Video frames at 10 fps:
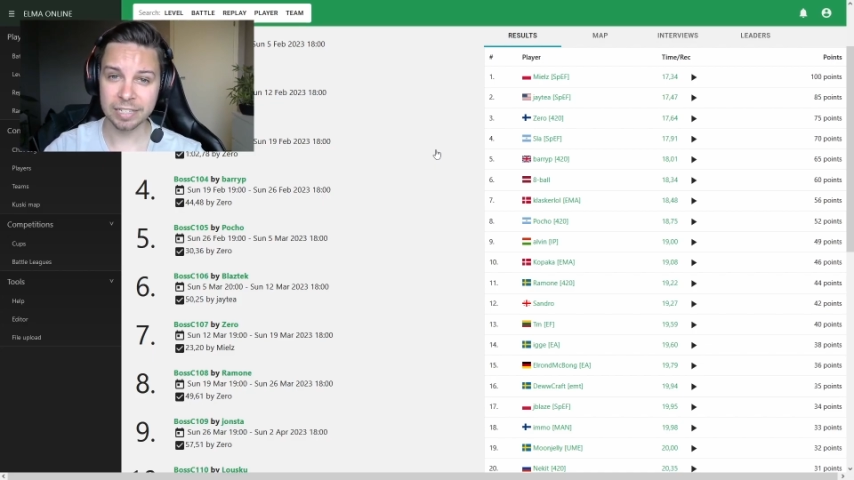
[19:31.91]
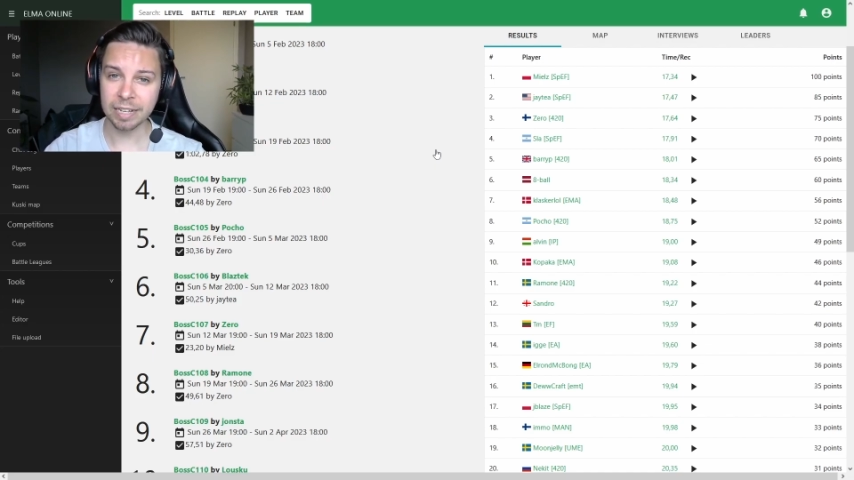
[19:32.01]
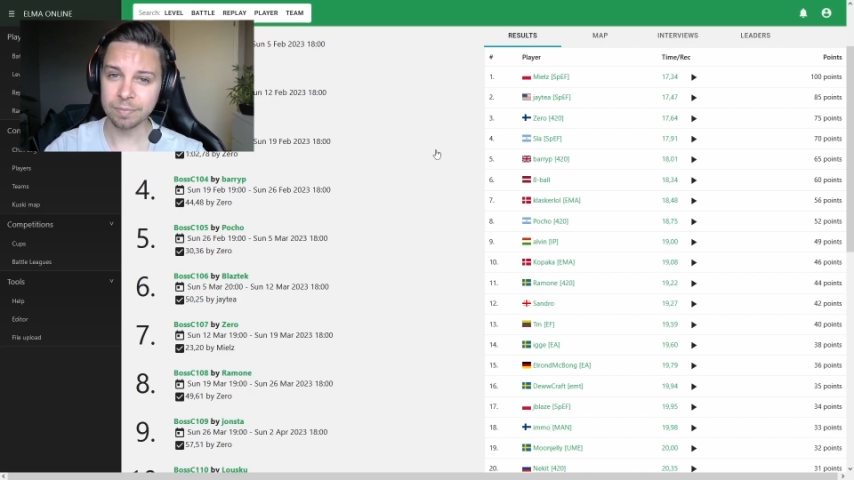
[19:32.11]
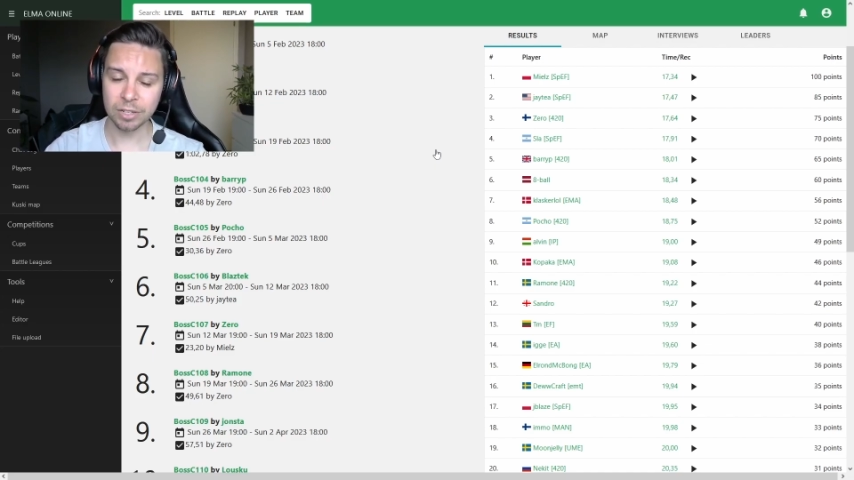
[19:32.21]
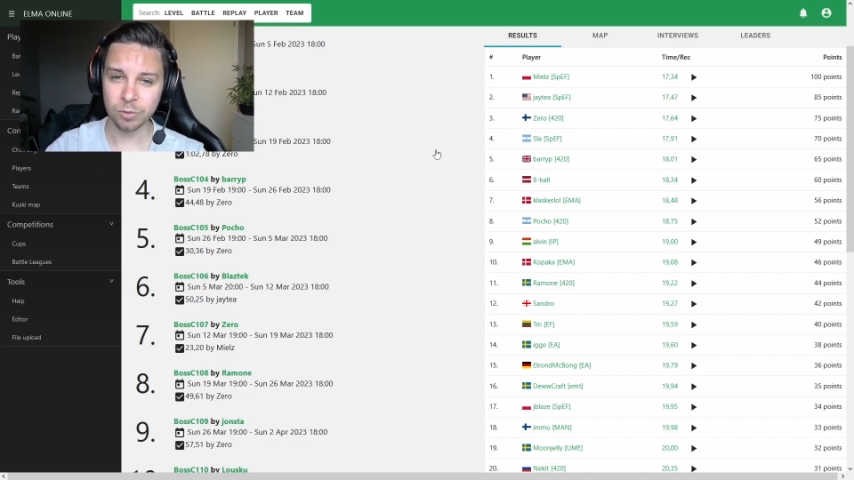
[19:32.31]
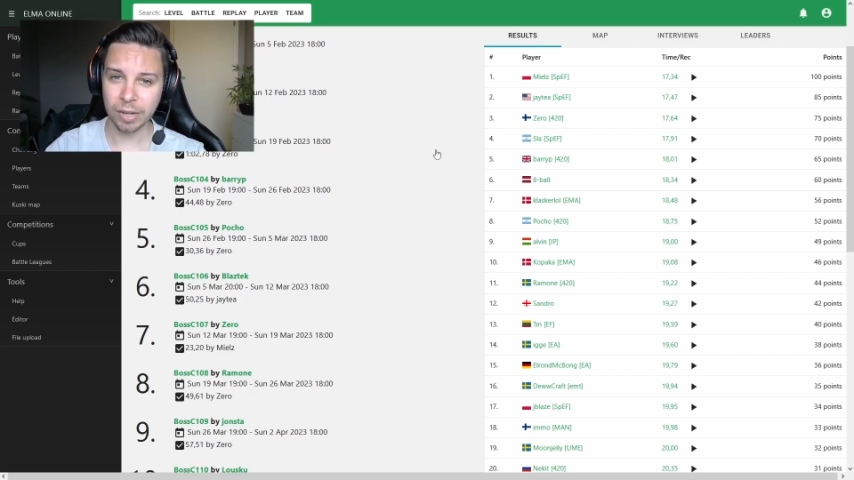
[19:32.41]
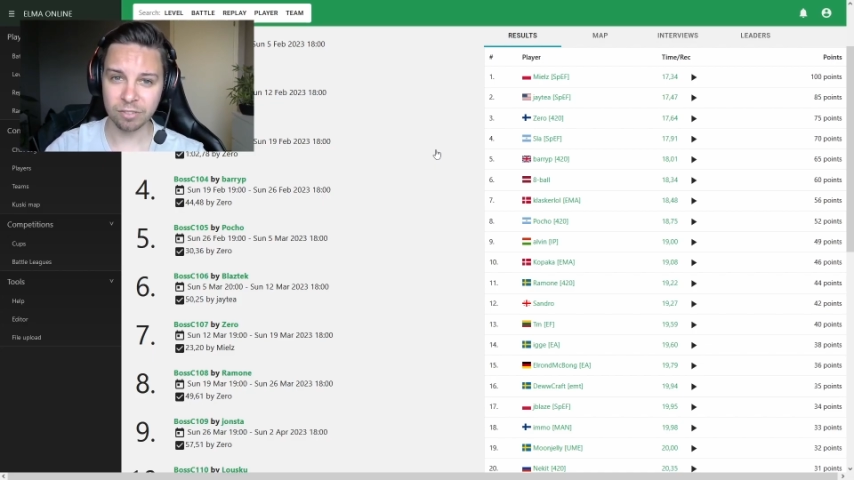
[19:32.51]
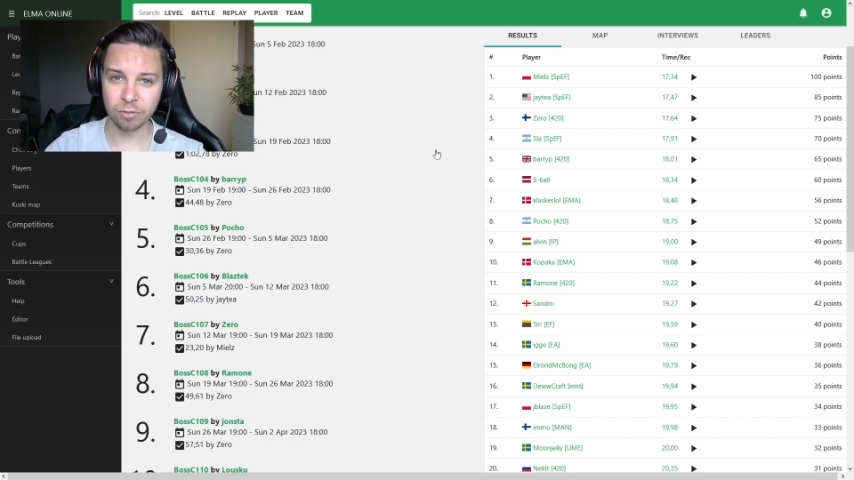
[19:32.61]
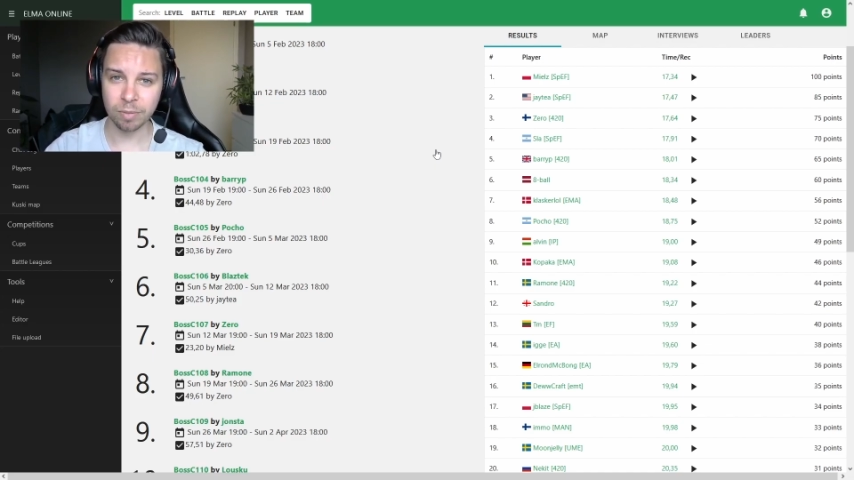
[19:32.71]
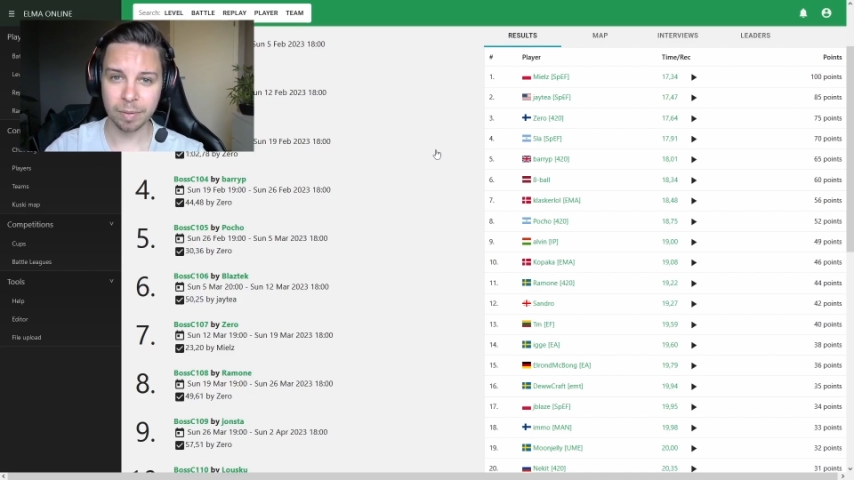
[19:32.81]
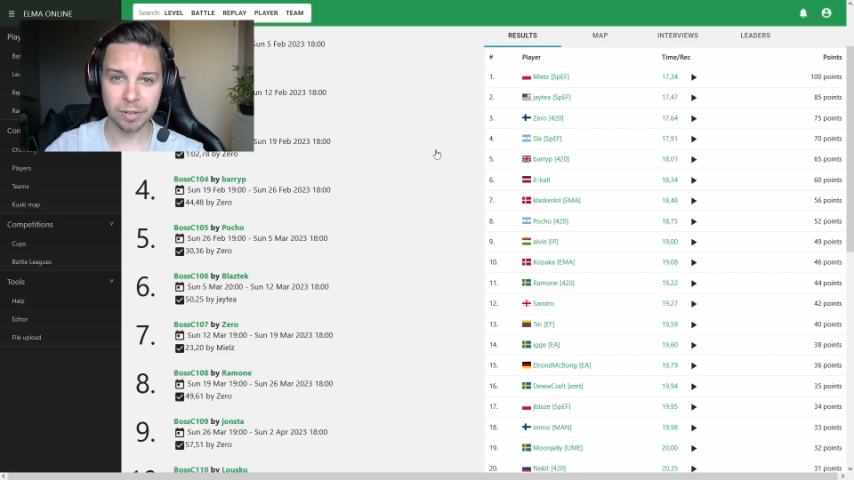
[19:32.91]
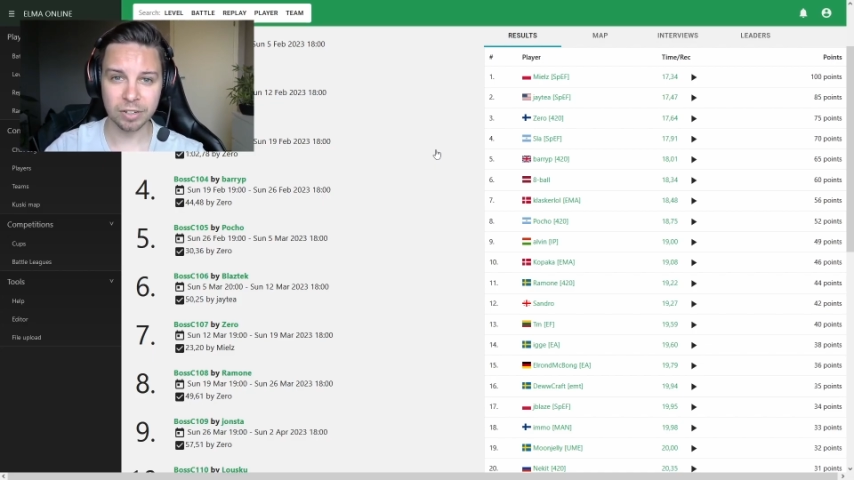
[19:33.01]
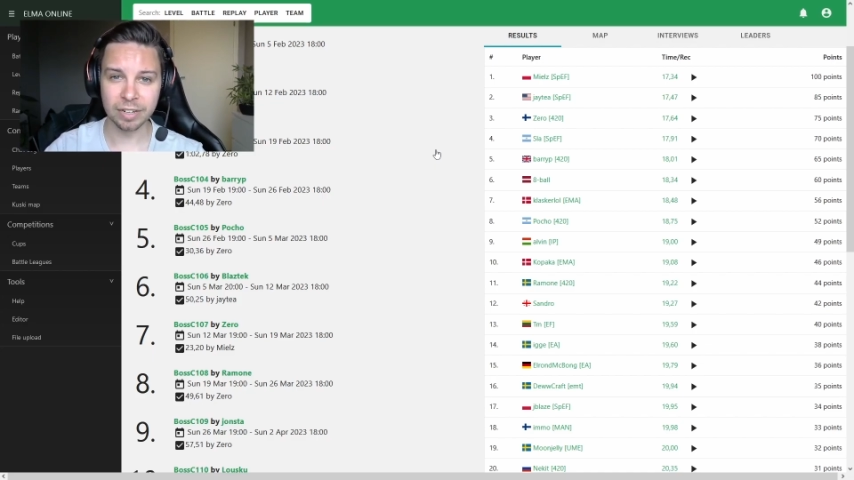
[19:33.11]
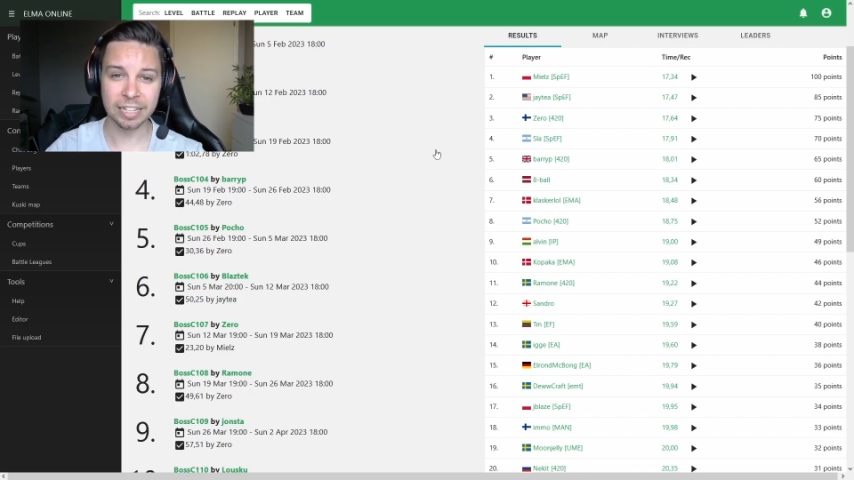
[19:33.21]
sometimes we have to remember,